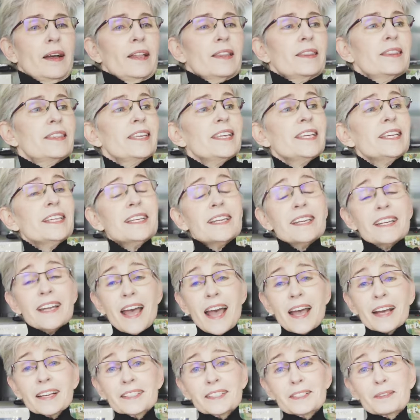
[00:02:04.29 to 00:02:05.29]
The
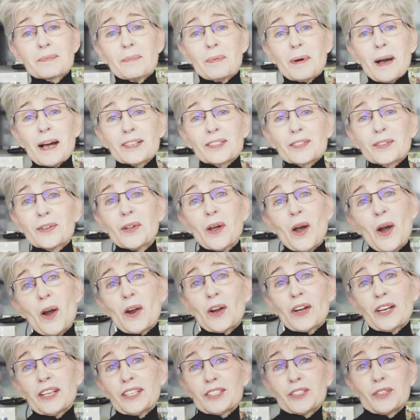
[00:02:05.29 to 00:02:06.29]
next puzzle
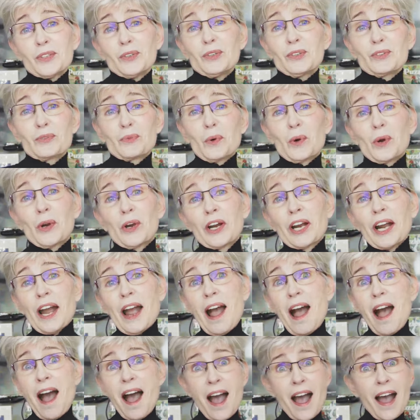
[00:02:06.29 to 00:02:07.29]
artist whose work
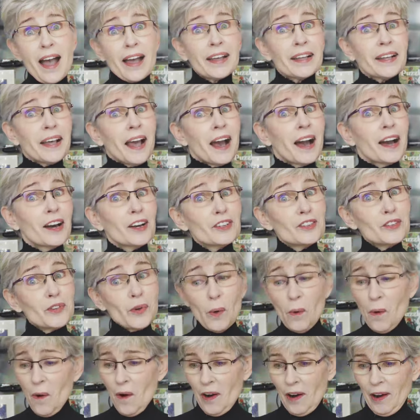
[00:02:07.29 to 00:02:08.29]
I
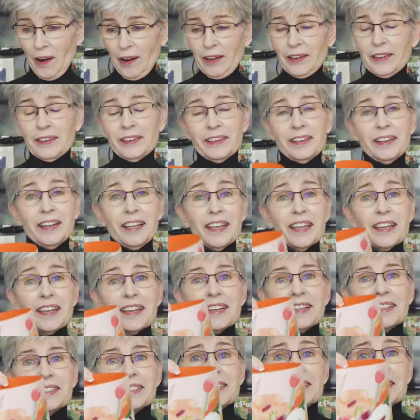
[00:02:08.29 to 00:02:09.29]
adore
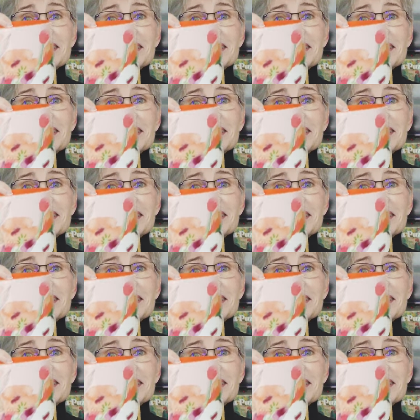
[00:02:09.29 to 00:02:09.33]
is